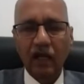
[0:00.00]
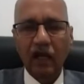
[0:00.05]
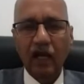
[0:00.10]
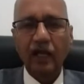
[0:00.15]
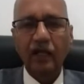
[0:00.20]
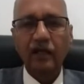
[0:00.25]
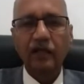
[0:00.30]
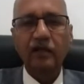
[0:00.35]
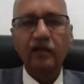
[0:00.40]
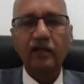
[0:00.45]

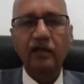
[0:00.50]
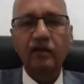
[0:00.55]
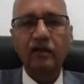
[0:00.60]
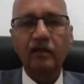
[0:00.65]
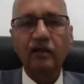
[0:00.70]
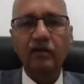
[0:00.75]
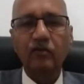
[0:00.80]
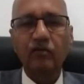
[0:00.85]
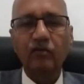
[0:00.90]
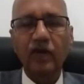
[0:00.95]
And
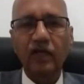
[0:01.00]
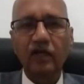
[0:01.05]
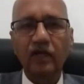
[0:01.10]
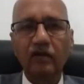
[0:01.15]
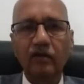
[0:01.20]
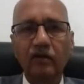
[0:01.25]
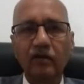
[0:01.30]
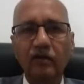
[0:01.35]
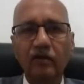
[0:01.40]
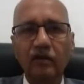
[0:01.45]

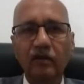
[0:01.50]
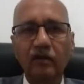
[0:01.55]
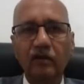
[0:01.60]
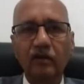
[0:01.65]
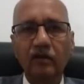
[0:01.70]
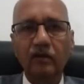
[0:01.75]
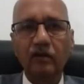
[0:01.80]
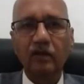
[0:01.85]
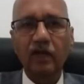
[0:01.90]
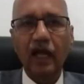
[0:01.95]
when
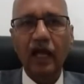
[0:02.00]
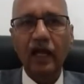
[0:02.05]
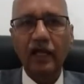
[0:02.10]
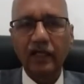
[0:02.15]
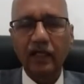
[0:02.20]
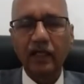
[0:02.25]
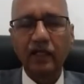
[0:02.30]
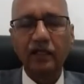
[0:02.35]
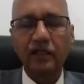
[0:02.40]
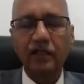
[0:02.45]

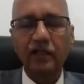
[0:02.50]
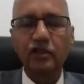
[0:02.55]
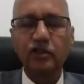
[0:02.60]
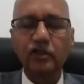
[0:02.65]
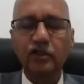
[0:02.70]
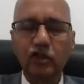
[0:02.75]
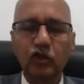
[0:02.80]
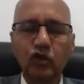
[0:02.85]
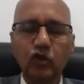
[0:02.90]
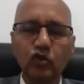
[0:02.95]
Andon
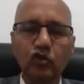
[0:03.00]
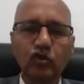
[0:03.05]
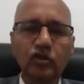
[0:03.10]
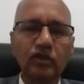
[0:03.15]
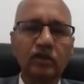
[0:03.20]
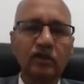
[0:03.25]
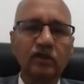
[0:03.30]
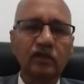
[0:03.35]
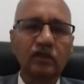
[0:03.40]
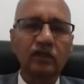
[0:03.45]
is
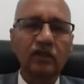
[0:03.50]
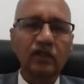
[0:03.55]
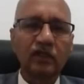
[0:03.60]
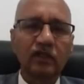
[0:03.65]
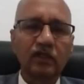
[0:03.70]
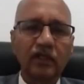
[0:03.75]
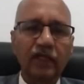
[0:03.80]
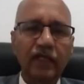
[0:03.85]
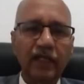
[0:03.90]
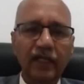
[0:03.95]
used
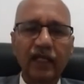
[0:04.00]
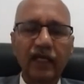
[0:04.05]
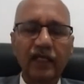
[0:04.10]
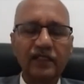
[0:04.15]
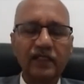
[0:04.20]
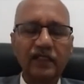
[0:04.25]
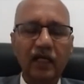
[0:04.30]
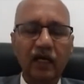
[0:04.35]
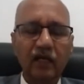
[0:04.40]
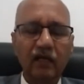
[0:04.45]
in
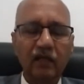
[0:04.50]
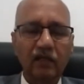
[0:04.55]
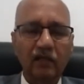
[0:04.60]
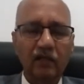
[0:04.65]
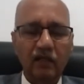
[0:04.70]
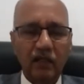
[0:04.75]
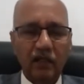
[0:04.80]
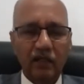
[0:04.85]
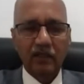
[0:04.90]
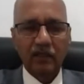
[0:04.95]

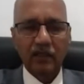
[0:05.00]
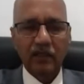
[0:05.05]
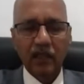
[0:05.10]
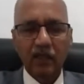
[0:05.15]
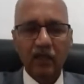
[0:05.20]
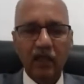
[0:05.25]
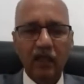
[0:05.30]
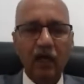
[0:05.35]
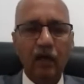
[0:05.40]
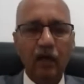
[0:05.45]
HR,
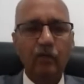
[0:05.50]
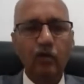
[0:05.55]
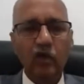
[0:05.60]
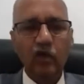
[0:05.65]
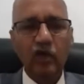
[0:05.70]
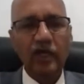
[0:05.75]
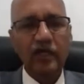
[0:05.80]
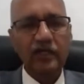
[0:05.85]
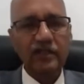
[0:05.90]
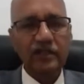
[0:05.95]
then
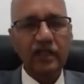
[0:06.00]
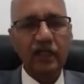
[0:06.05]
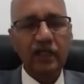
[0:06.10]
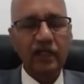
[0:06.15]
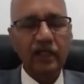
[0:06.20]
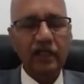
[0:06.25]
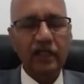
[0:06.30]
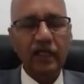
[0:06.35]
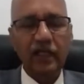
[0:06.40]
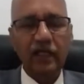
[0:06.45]

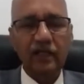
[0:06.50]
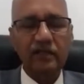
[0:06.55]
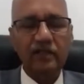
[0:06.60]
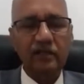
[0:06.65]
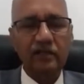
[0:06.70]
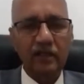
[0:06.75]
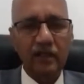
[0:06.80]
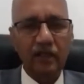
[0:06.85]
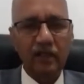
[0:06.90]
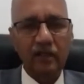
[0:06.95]
communication
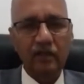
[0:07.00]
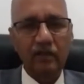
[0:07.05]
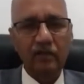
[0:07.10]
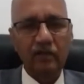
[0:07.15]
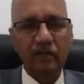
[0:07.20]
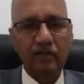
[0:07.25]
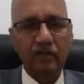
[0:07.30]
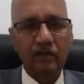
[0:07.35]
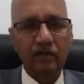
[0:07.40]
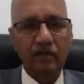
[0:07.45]
takes the
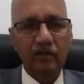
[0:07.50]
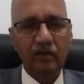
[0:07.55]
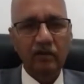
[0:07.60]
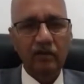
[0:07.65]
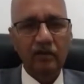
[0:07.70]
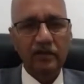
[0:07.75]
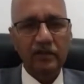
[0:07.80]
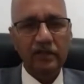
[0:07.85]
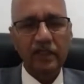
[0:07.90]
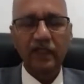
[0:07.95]

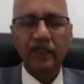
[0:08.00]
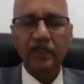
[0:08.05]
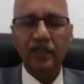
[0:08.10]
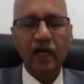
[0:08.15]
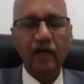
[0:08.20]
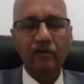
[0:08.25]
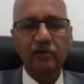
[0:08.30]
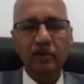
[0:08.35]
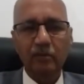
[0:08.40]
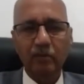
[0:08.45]
seat
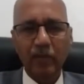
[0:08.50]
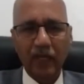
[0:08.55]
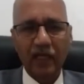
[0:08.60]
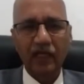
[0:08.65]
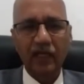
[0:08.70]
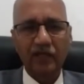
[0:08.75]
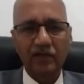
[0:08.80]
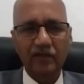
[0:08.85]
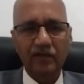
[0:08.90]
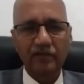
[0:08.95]
of the
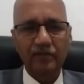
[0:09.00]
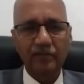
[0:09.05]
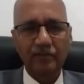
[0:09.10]
pilot.